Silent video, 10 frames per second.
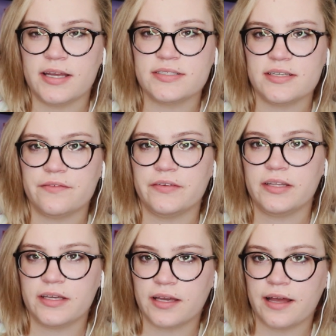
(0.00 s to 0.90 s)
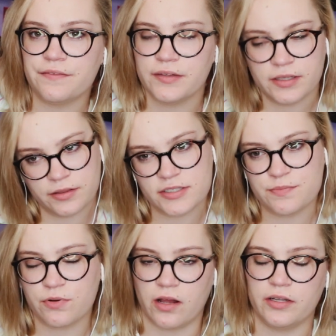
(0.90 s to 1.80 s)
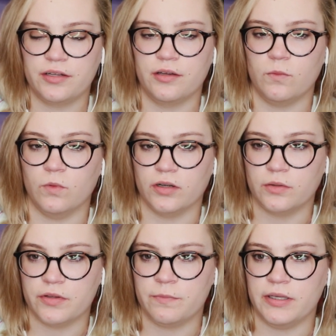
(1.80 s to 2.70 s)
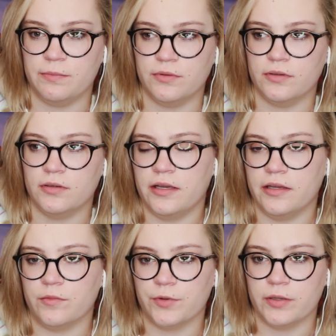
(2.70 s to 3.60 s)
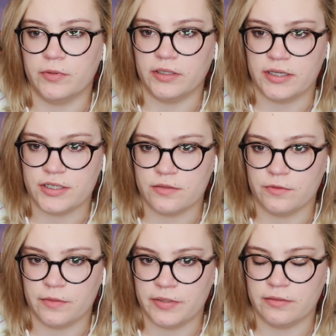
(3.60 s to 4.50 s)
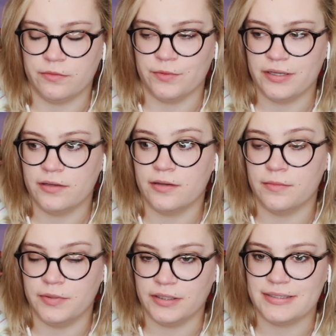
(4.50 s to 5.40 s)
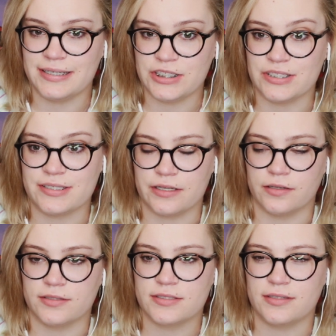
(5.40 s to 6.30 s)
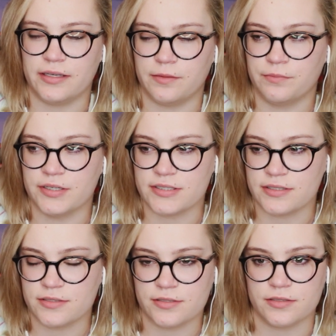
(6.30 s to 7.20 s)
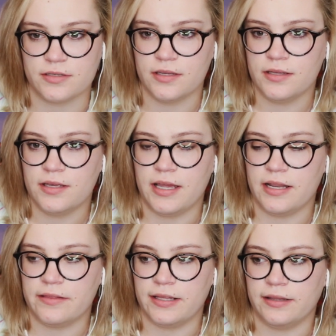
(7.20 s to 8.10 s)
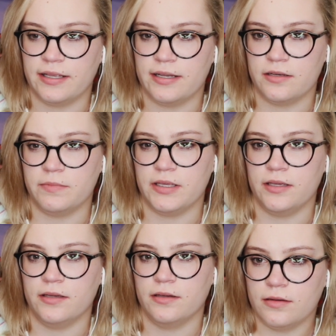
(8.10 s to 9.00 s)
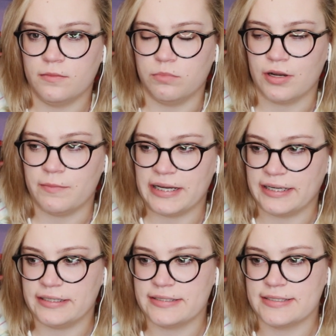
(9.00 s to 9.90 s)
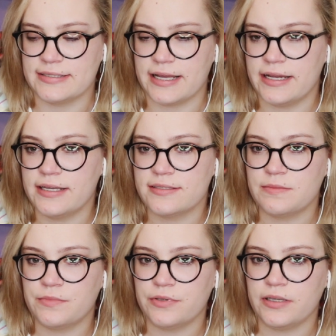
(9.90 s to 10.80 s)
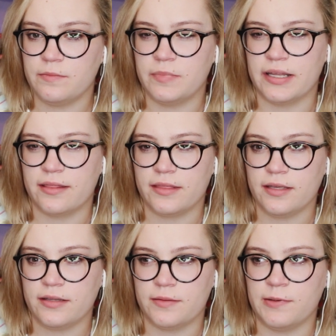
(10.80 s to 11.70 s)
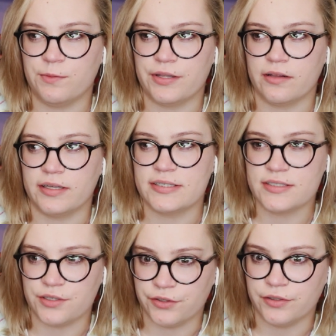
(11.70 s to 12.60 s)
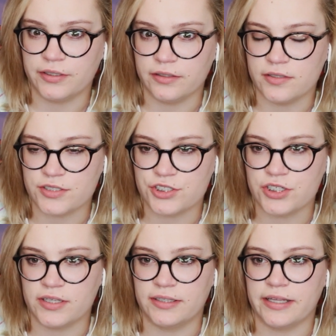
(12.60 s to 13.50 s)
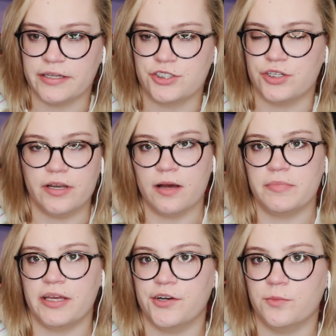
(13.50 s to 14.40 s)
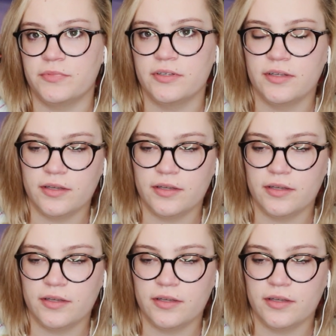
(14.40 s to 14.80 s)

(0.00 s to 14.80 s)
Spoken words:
Yeah, see, I feel like this product could work with people in rehabilitation centers, like prisons or anything that need to be brought back into society at some point. But I think like people that are like serial killers and shit like that should not be helped,